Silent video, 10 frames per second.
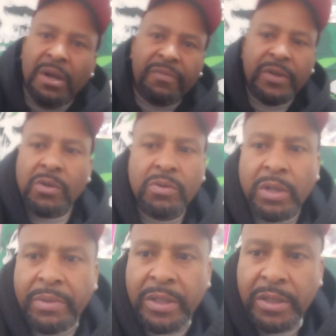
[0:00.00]
If he
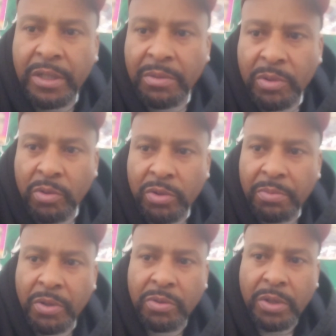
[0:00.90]
lose, I'd rather see him lose the
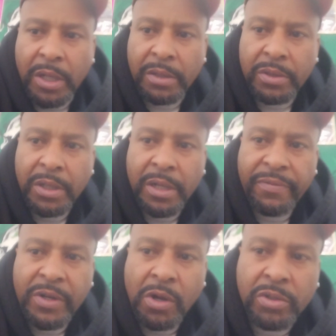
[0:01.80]
boots. Like I said,
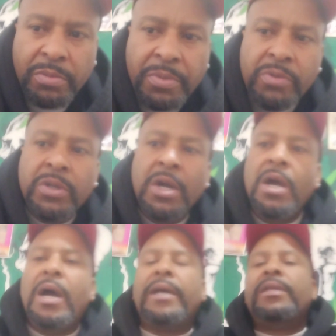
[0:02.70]
if he lost the boots,
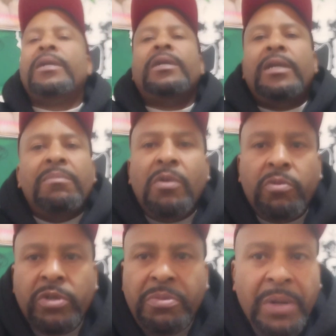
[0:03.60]
I think he'd get
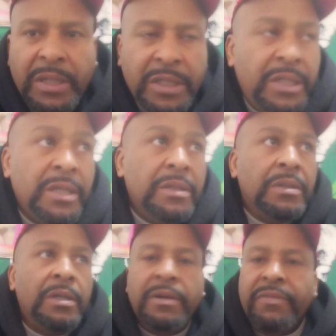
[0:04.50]
more respect and
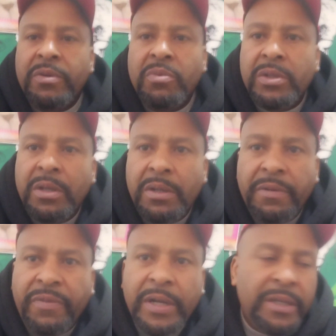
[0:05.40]
shit than if he went
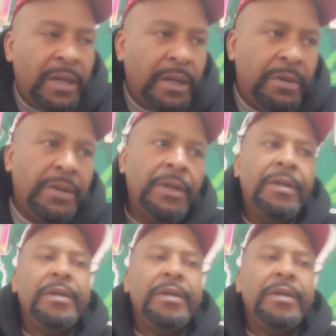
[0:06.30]
to uh, fight Canelo.